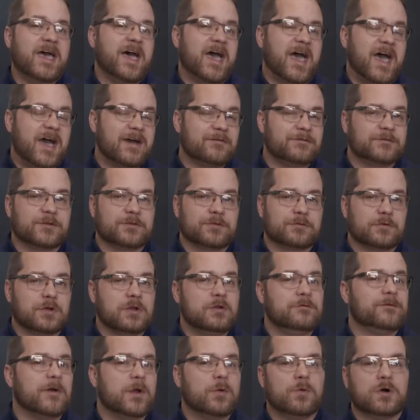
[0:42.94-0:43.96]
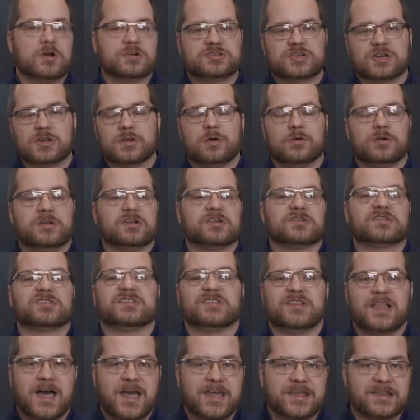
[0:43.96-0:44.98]
After the roof, I want you to go to your
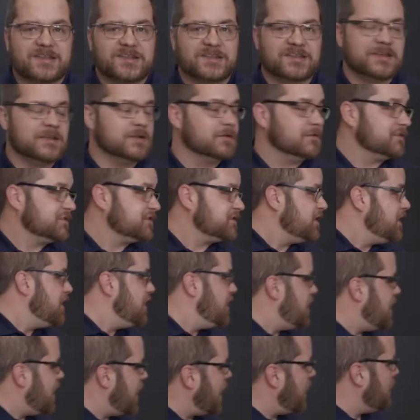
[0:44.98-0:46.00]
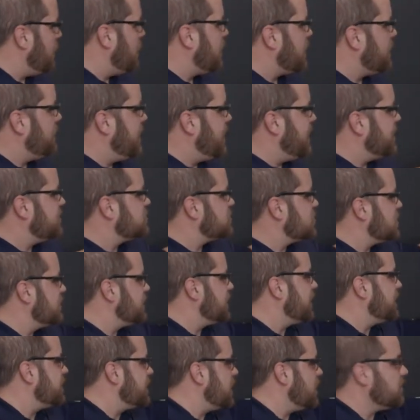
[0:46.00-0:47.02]
slide seals. I want to make sure
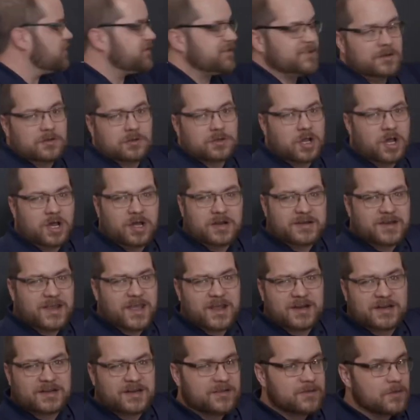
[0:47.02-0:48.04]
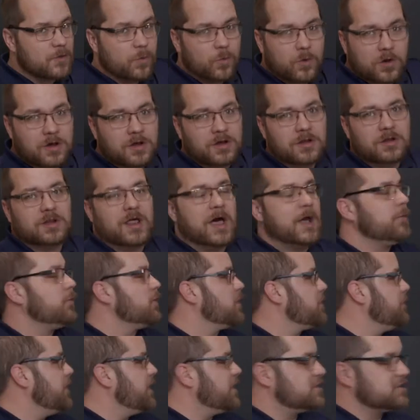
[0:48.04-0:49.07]
that they're still contacting the wall. I
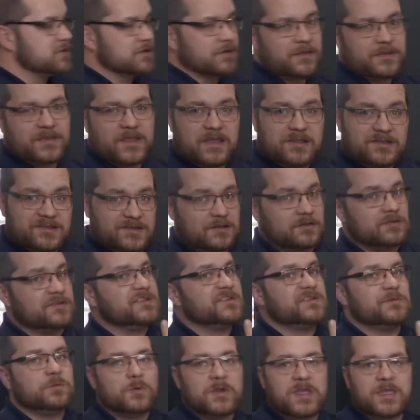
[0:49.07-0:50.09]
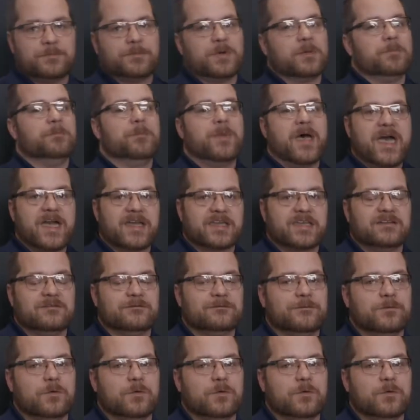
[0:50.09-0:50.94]
want to make sure that they still sweep back and